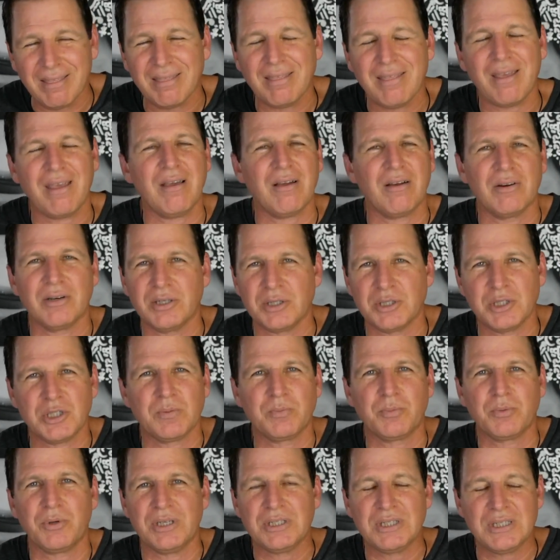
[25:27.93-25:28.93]
they are
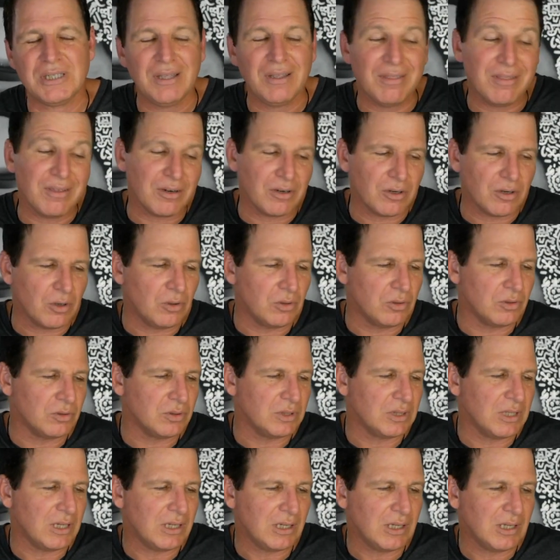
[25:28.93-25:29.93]
expressing their
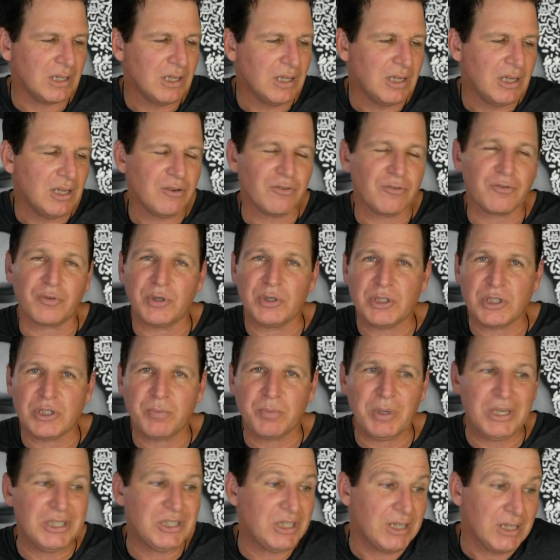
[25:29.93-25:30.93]
own free
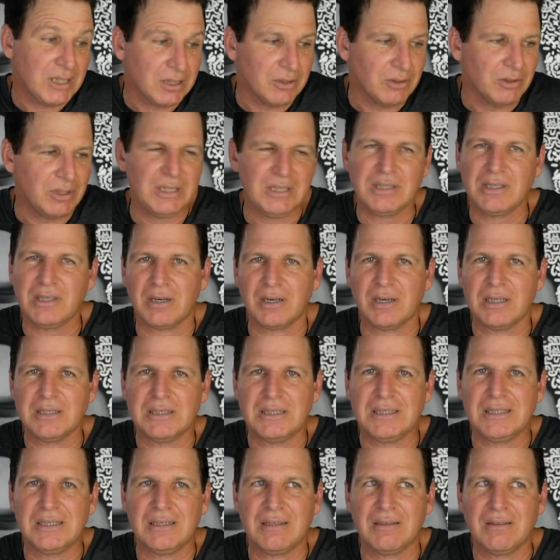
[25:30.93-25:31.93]
speech, including their
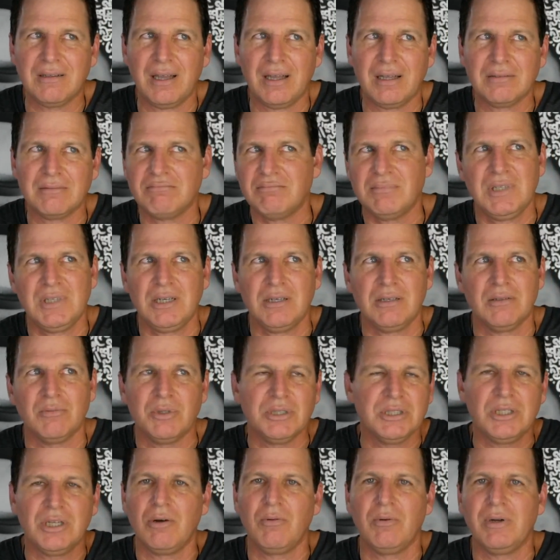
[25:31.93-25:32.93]
idea that, no,
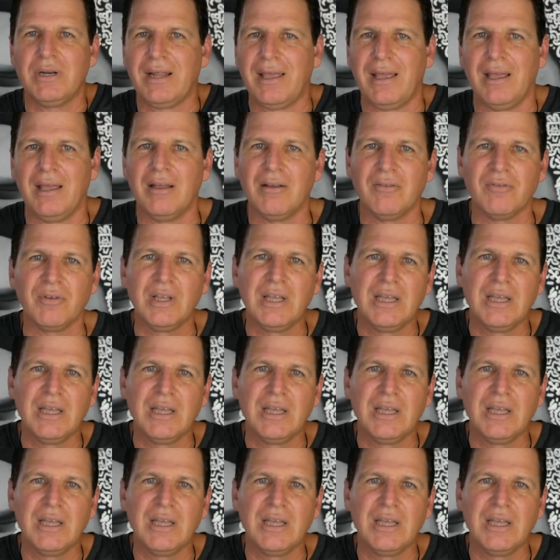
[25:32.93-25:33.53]
we don't want to have